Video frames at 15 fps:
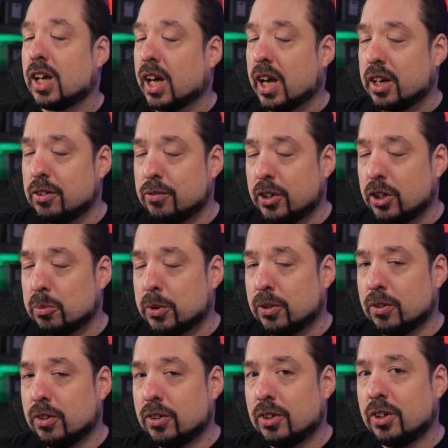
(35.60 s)
and
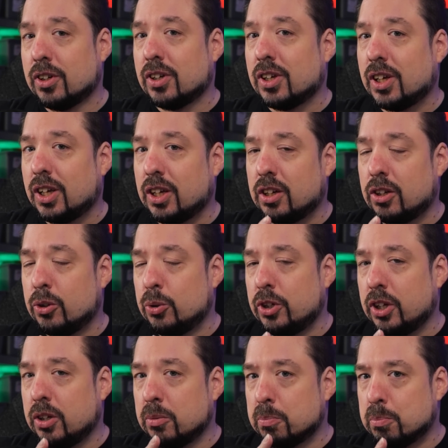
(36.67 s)
available,
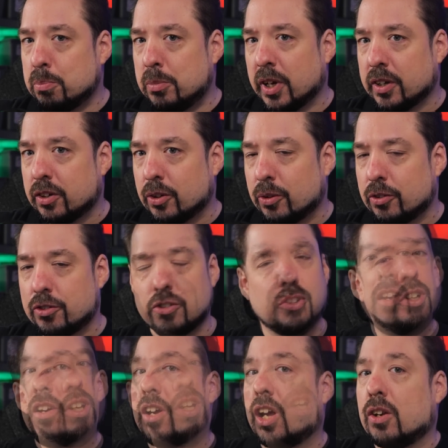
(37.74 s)
including bundles.
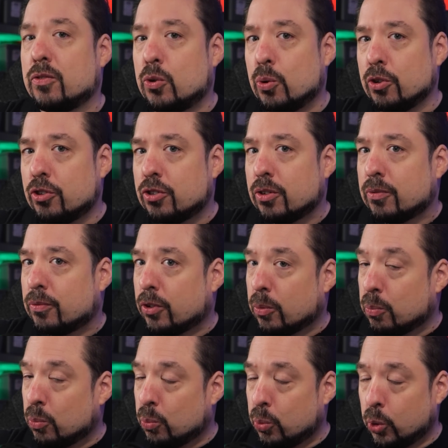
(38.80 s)
And of course,
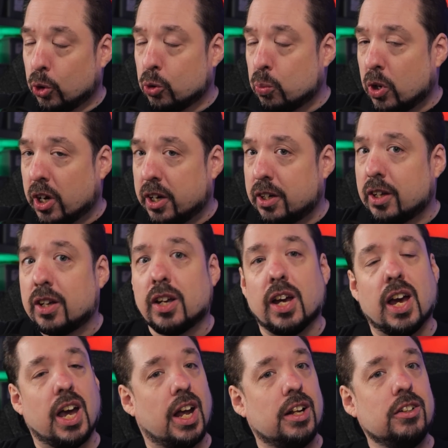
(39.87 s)
from worldwide
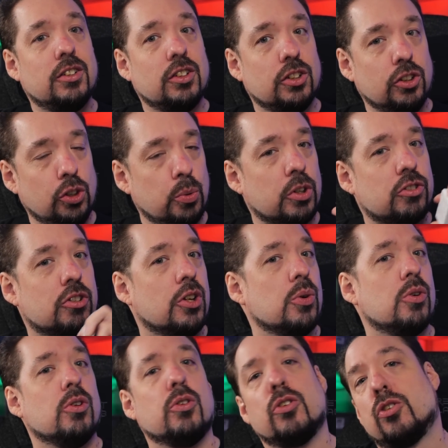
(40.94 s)
and US
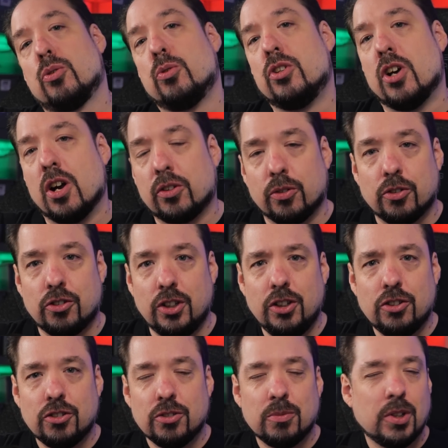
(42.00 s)
local through Dr.
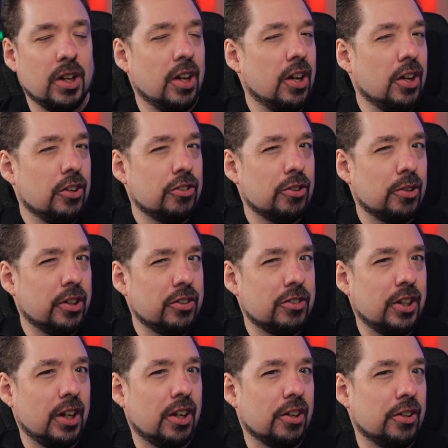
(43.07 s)
Z's. So let's
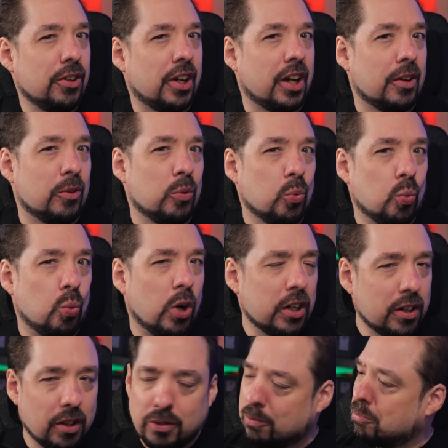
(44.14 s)
take a look at
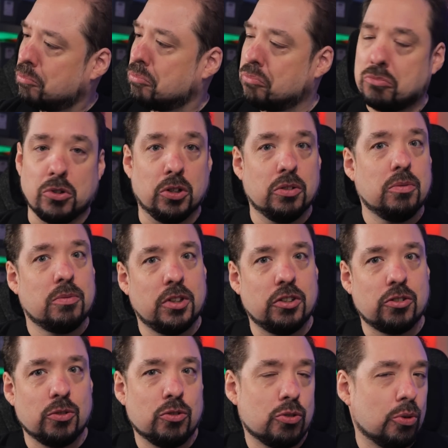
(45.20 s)
what, well, this
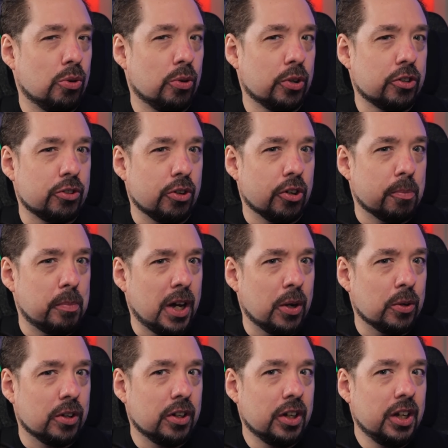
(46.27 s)
controller is all about